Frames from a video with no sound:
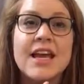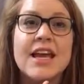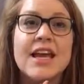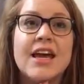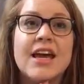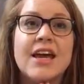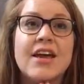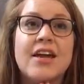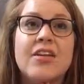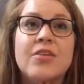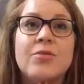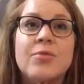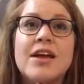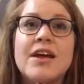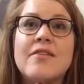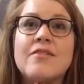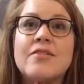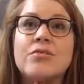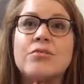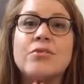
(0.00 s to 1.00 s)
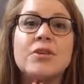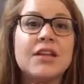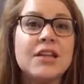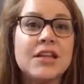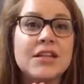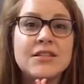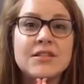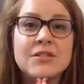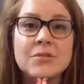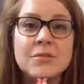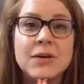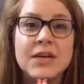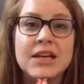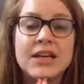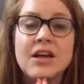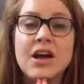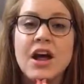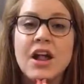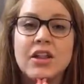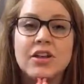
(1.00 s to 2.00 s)
and we have a really
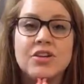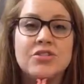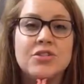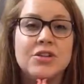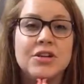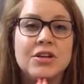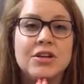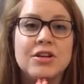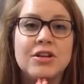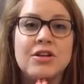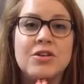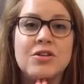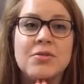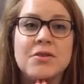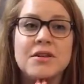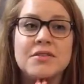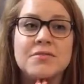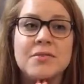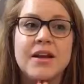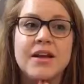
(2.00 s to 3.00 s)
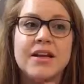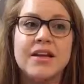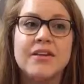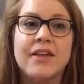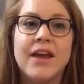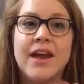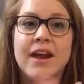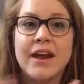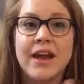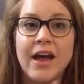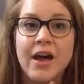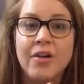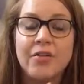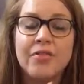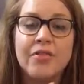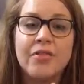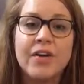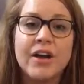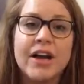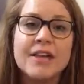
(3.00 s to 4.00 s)
sweet college girl who is running that
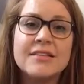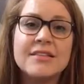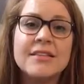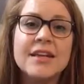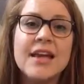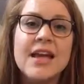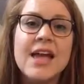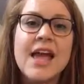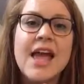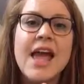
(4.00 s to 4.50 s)
account for us.